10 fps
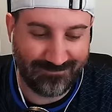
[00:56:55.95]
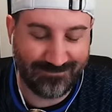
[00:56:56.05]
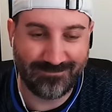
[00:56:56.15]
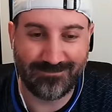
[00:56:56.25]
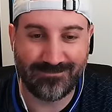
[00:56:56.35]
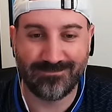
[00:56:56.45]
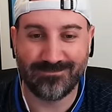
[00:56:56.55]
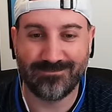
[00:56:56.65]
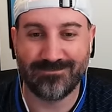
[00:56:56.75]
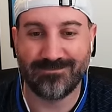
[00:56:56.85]

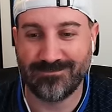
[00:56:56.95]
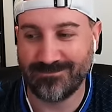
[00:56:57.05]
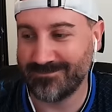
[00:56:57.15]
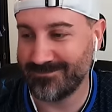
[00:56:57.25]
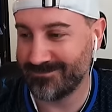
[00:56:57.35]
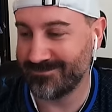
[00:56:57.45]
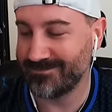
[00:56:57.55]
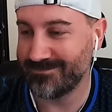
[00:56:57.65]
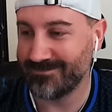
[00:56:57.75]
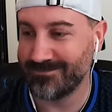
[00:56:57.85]

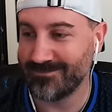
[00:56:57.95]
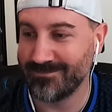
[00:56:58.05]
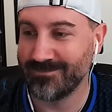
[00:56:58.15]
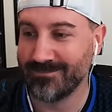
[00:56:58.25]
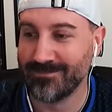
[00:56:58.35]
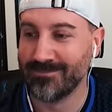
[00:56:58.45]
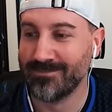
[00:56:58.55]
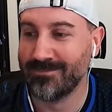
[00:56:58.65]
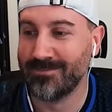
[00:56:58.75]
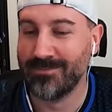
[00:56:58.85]

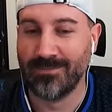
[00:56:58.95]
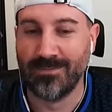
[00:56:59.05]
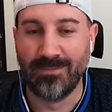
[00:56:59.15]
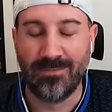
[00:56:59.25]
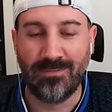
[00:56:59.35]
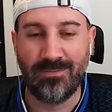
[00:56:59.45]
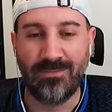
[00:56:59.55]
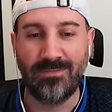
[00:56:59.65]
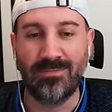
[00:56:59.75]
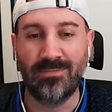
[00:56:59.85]

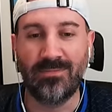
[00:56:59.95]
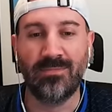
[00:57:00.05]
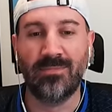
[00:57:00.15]
The person shown says nothing.